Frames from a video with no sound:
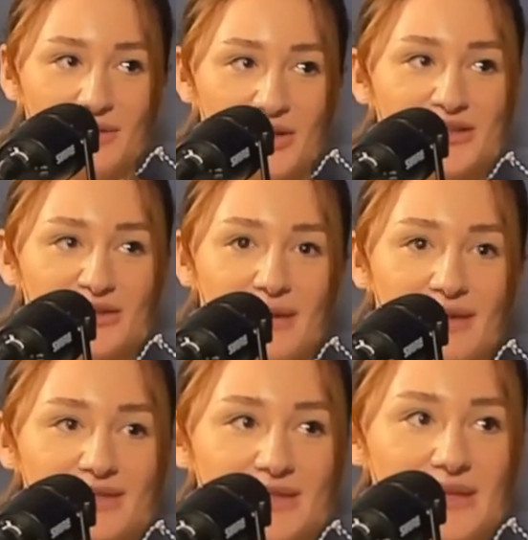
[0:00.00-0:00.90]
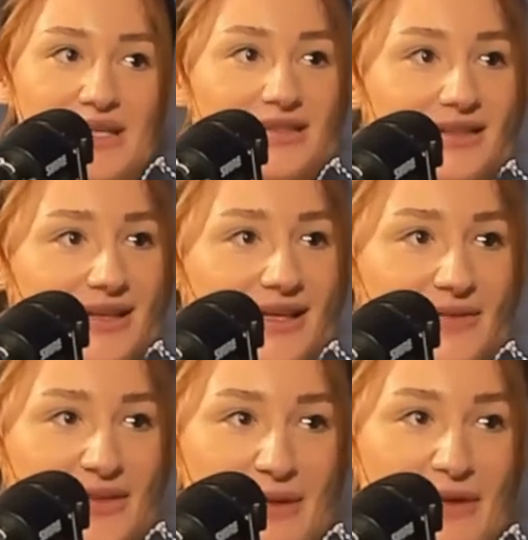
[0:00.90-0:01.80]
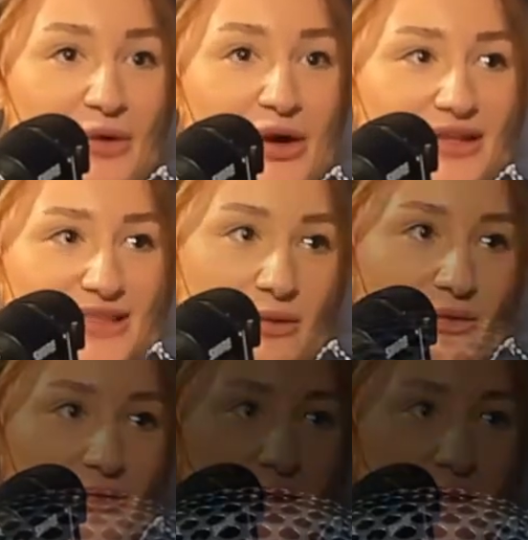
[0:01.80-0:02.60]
because it's all about speed, the amount of work that's going through